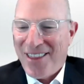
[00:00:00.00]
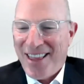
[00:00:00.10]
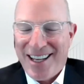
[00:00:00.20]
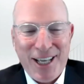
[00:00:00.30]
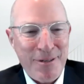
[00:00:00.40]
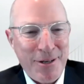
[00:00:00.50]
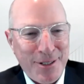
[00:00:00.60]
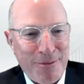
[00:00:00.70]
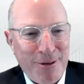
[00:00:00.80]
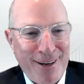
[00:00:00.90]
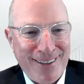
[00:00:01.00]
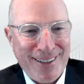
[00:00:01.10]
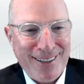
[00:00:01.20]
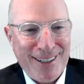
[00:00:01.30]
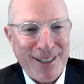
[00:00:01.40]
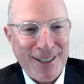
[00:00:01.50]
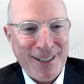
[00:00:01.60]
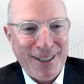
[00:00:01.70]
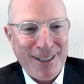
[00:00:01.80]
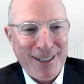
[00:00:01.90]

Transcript: they claimed you as a proud alumni.